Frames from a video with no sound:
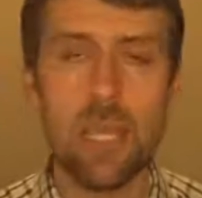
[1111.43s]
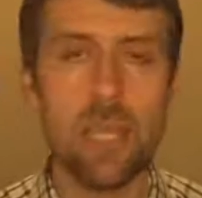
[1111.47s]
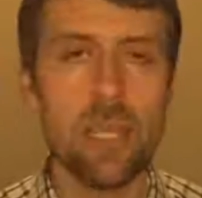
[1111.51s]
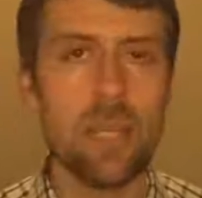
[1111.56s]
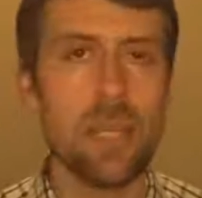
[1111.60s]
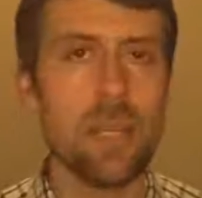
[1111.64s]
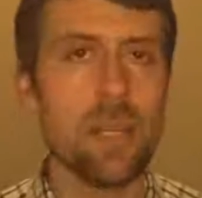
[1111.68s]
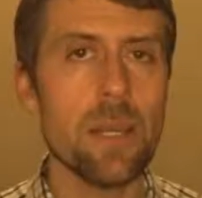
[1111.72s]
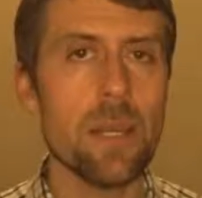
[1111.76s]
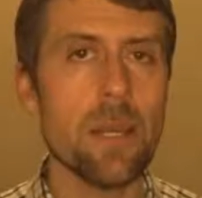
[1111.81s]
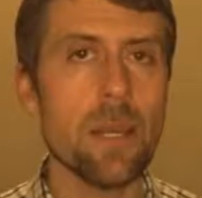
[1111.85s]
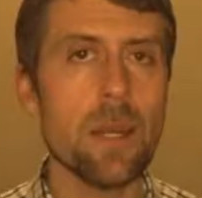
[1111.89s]

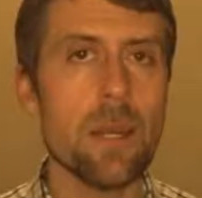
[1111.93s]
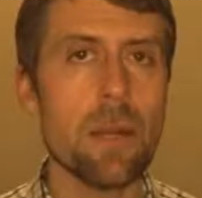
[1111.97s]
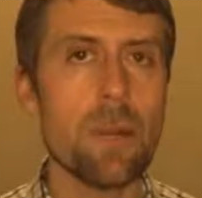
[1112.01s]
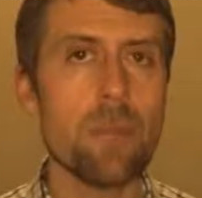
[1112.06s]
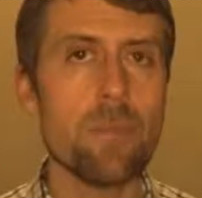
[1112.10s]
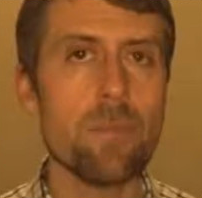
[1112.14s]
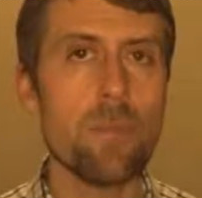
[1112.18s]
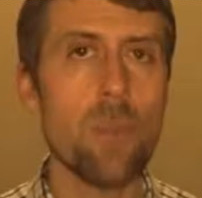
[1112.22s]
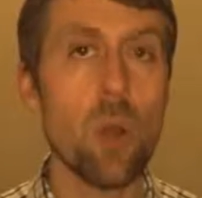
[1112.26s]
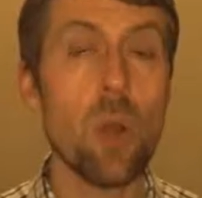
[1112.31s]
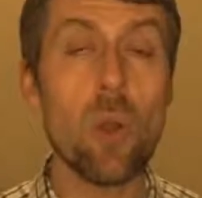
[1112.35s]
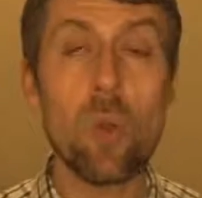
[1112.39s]

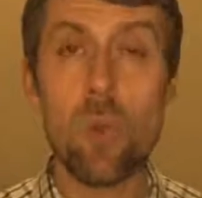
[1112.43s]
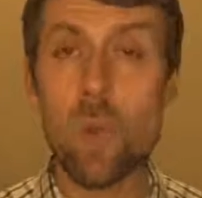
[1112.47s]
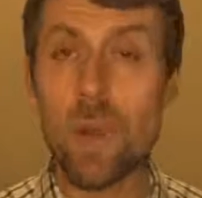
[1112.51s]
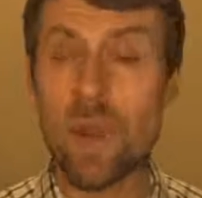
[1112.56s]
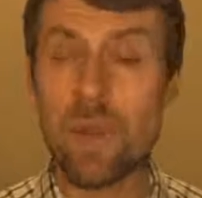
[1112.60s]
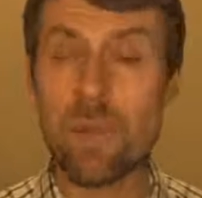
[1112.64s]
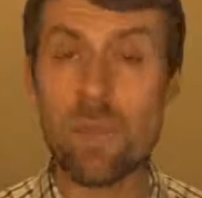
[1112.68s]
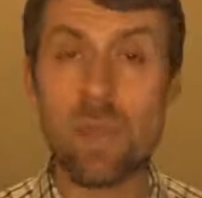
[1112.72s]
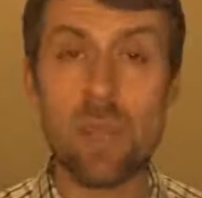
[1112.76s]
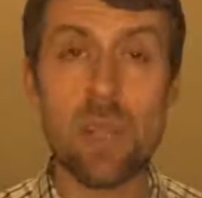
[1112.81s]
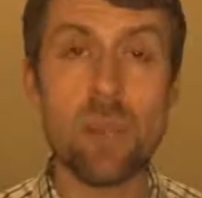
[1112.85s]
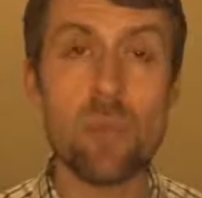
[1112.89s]

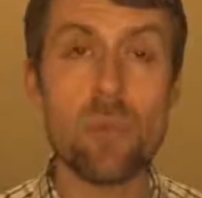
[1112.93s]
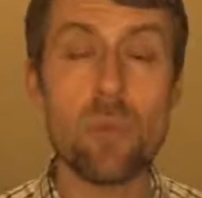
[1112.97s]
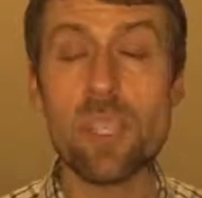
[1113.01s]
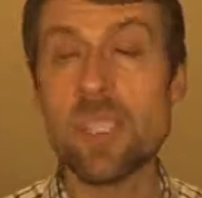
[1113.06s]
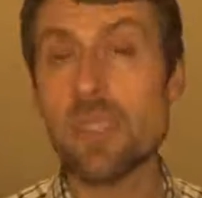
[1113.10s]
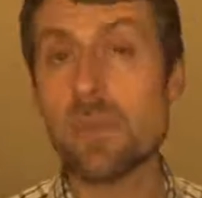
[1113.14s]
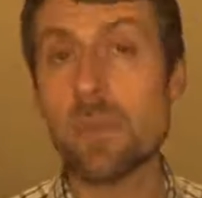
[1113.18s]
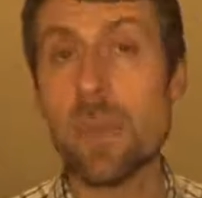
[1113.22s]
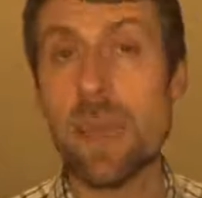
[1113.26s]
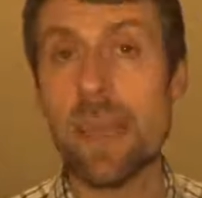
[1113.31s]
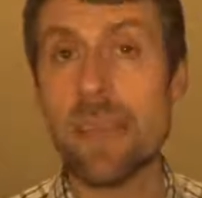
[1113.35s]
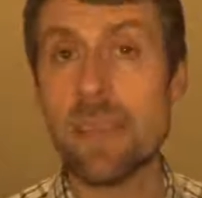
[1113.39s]
However, we
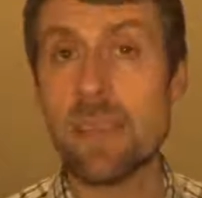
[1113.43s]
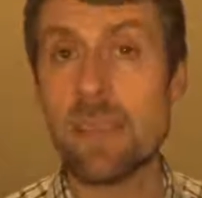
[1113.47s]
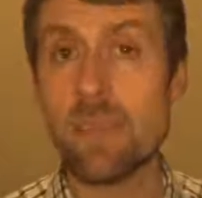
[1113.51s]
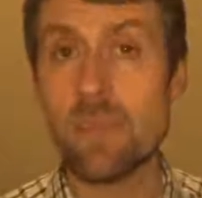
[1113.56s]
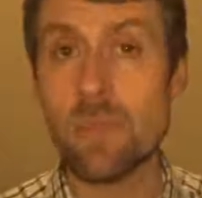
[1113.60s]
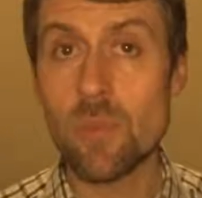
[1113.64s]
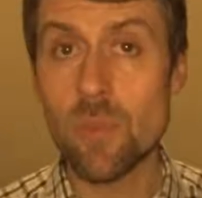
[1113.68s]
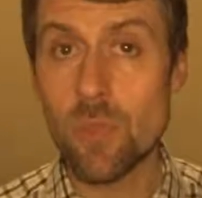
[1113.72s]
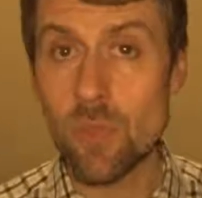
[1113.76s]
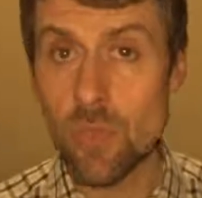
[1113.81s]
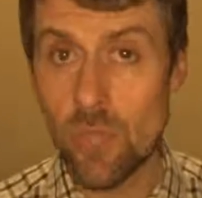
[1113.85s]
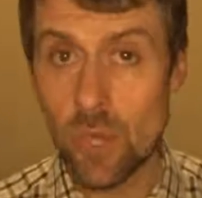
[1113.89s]
spend a
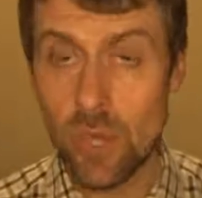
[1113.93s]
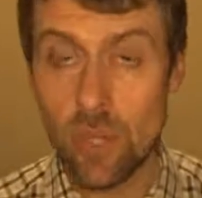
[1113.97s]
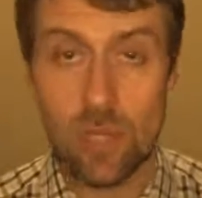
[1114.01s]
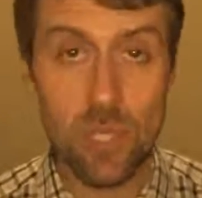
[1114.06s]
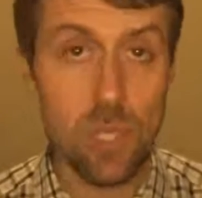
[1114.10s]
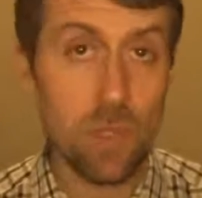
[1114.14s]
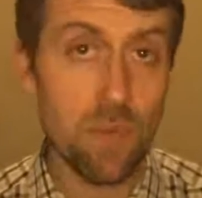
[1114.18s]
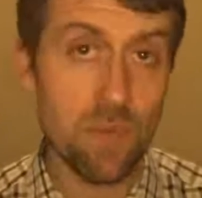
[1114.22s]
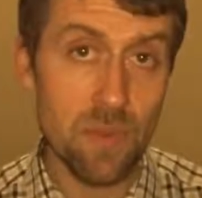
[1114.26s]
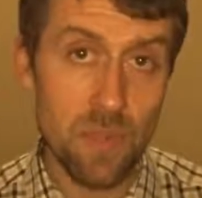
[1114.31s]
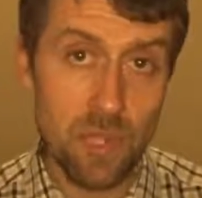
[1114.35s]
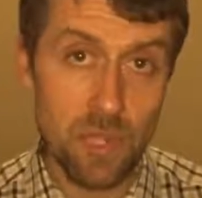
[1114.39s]
majority
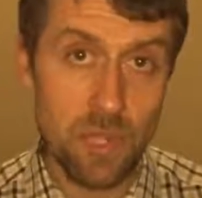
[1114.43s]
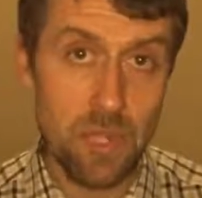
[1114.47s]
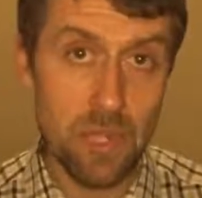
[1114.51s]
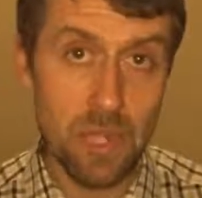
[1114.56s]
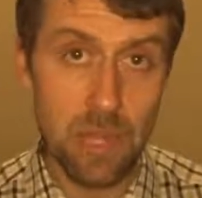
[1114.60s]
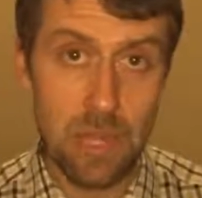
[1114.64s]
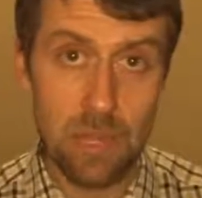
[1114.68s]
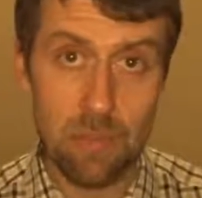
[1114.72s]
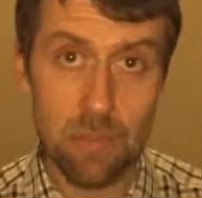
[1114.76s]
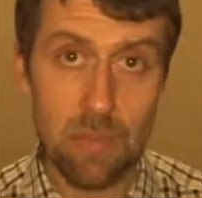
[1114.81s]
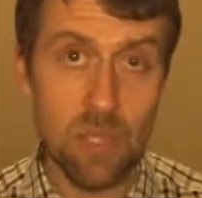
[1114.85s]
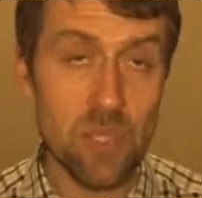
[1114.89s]
of the
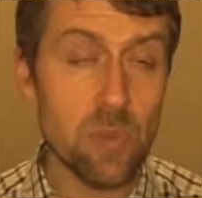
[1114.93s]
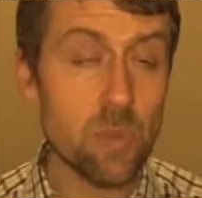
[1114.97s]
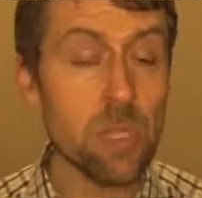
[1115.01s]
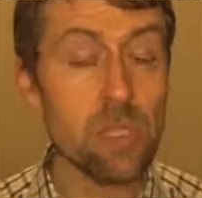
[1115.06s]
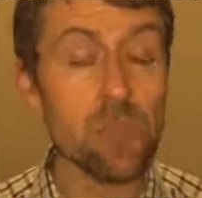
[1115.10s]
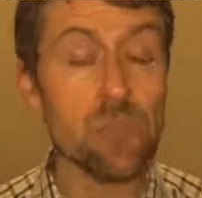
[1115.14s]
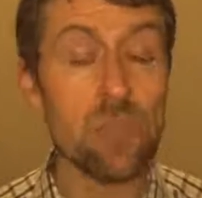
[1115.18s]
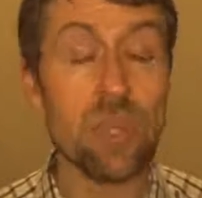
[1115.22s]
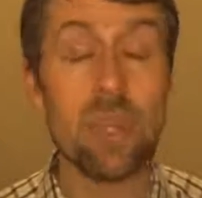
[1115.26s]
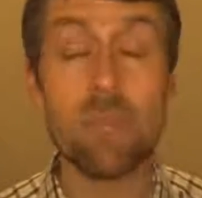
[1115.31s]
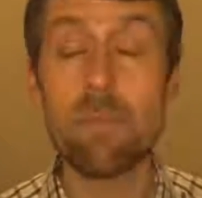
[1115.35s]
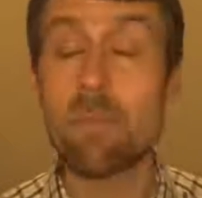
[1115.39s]
time,
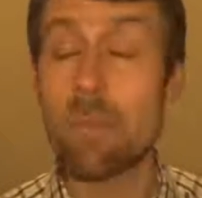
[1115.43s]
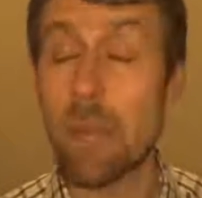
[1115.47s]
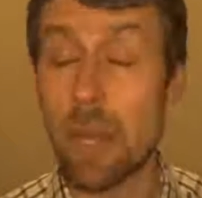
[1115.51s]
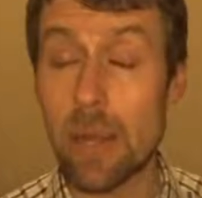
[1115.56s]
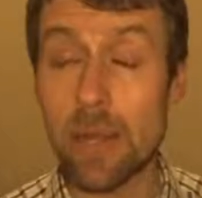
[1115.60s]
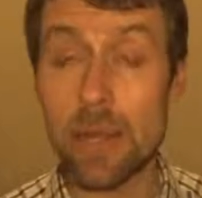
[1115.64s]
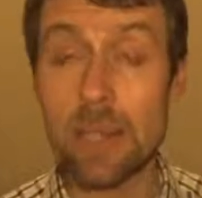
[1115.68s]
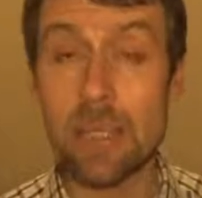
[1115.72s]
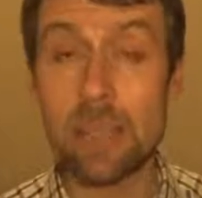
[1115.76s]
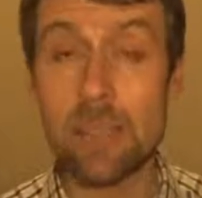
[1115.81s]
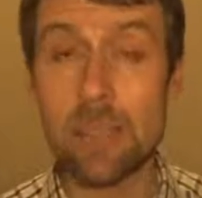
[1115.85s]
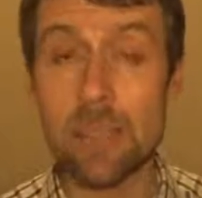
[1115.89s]
especially in
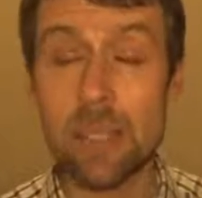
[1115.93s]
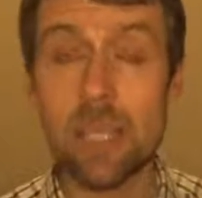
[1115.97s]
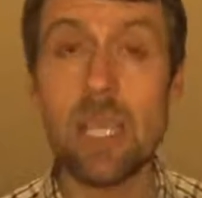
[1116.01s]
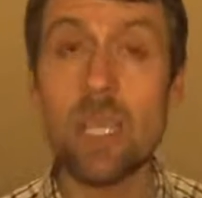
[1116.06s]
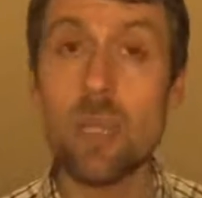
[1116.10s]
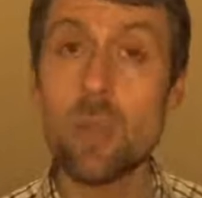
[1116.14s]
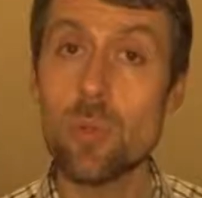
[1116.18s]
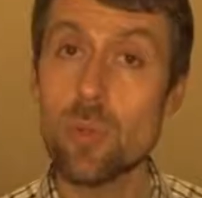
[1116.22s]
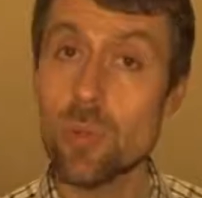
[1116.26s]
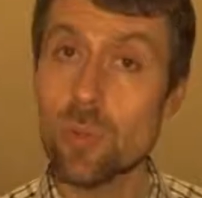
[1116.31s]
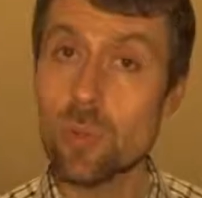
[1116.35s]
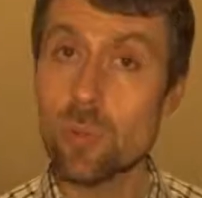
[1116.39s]
marketing,
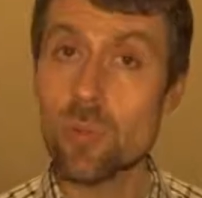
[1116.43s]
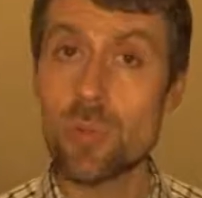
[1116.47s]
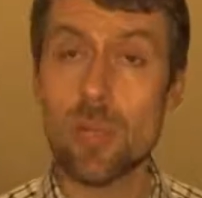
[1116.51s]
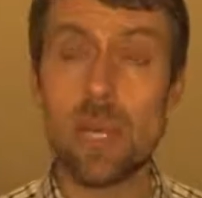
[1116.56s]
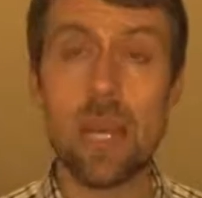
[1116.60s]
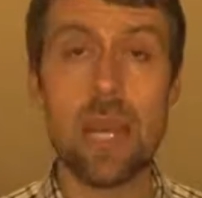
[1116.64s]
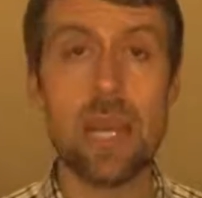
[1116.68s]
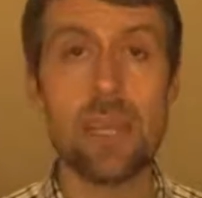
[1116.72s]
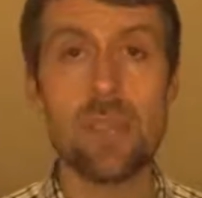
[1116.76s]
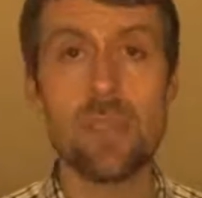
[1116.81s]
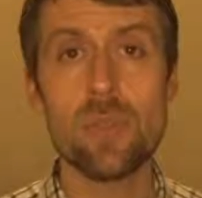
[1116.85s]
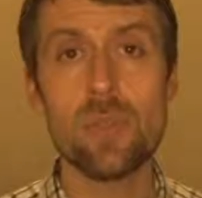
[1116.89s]
to
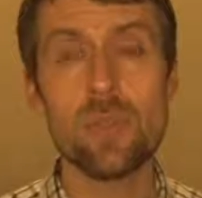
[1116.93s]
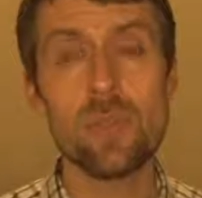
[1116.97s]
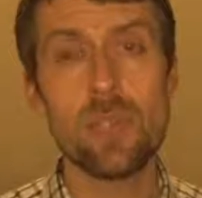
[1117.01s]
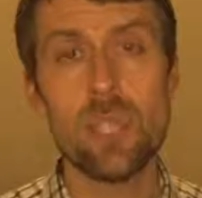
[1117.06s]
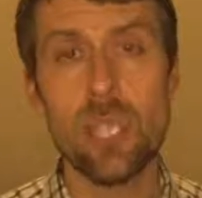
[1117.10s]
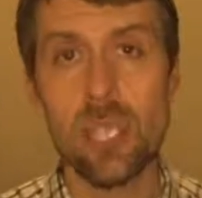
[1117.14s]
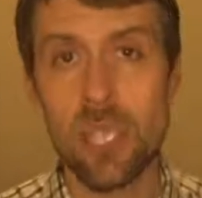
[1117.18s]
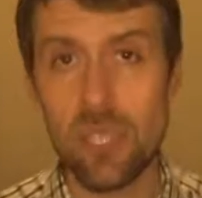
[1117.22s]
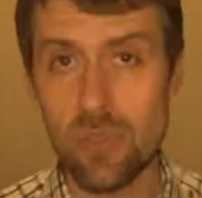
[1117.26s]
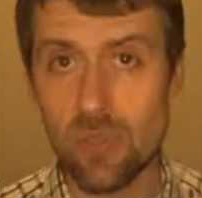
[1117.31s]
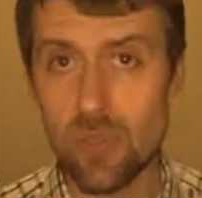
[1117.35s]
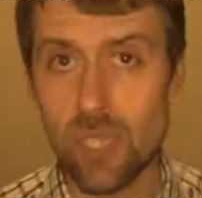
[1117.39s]
try to
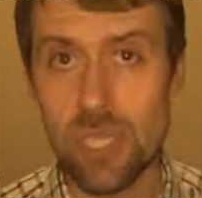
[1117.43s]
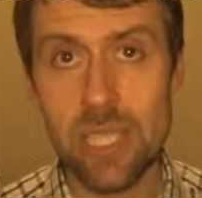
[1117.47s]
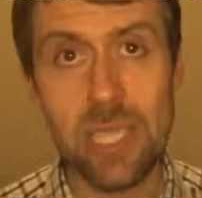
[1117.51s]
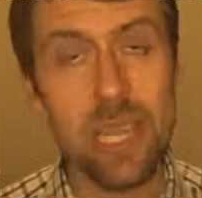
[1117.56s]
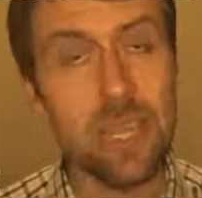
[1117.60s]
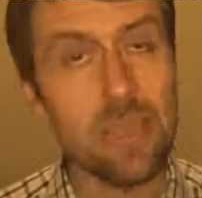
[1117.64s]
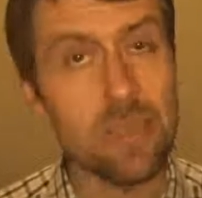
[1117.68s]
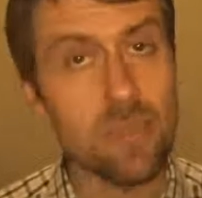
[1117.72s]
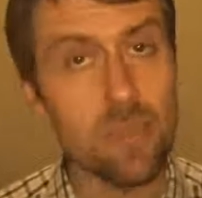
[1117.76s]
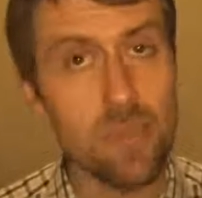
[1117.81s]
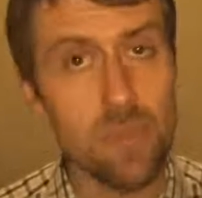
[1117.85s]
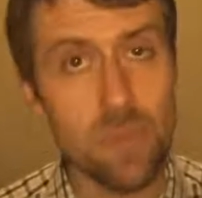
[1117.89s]
change
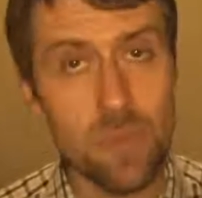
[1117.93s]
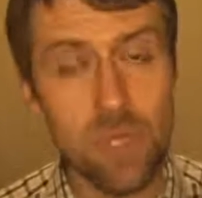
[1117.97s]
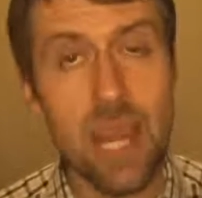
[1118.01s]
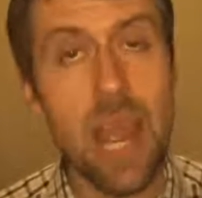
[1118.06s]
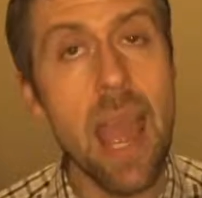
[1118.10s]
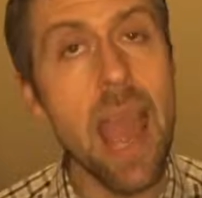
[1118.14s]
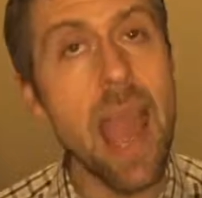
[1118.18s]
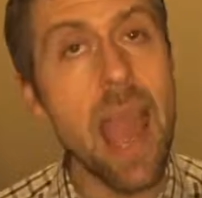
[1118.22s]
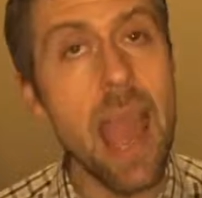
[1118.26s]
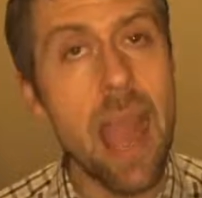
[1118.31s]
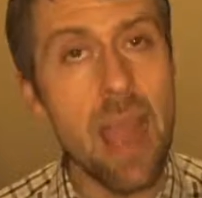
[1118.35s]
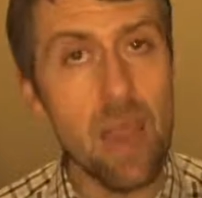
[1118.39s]
customer
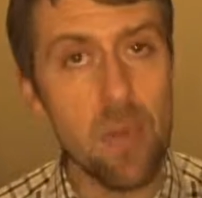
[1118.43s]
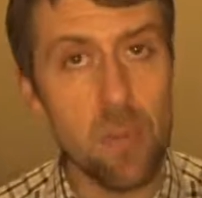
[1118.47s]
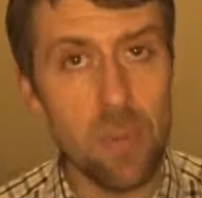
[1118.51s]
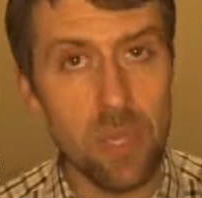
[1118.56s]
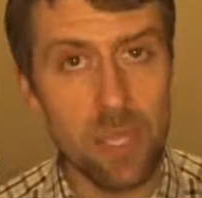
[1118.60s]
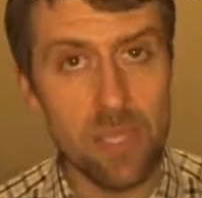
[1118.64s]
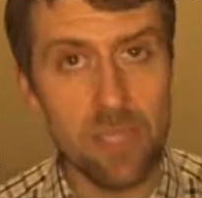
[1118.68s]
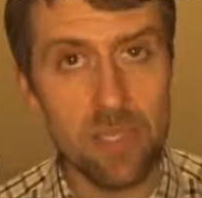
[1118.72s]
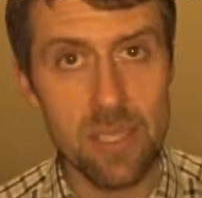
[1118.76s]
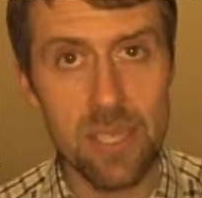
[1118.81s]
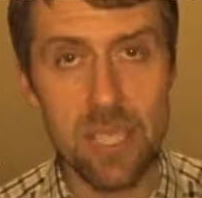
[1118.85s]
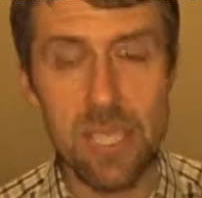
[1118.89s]

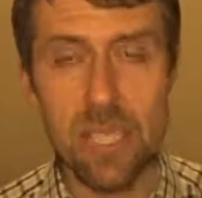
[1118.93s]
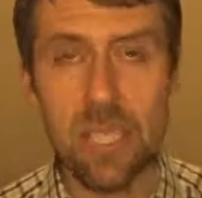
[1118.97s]
habits.